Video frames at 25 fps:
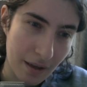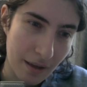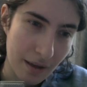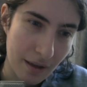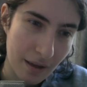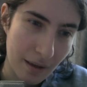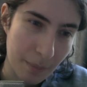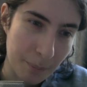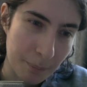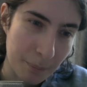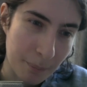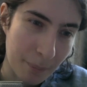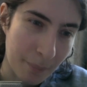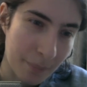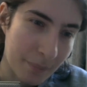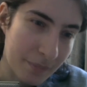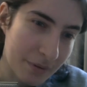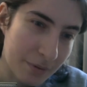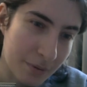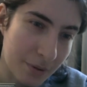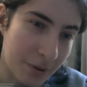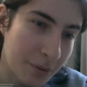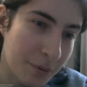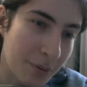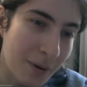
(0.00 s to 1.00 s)

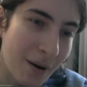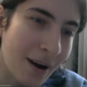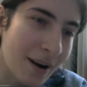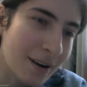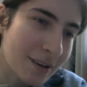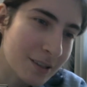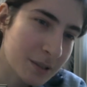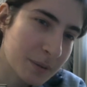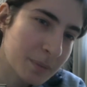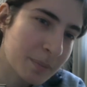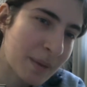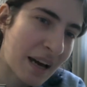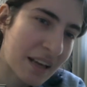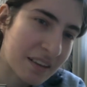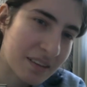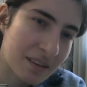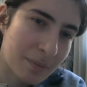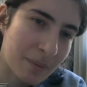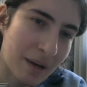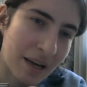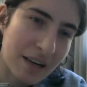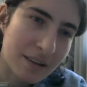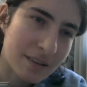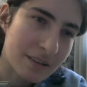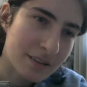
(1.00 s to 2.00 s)
it requires
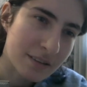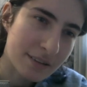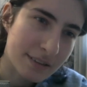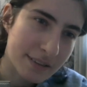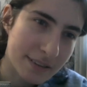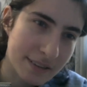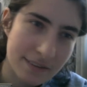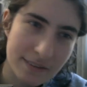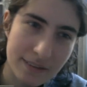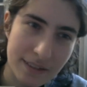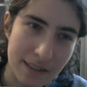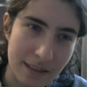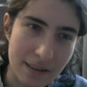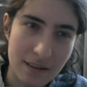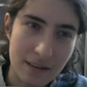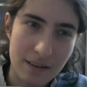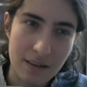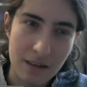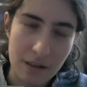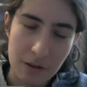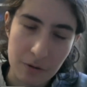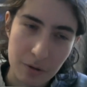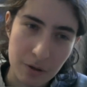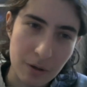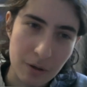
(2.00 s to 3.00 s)
mathematical thinking
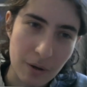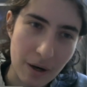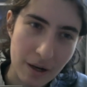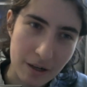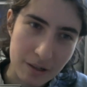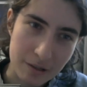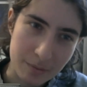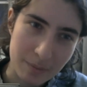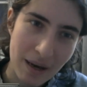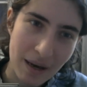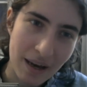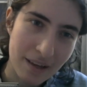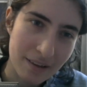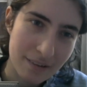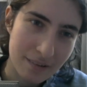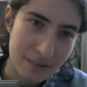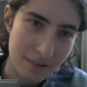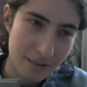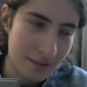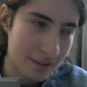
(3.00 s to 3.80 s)
and requires math,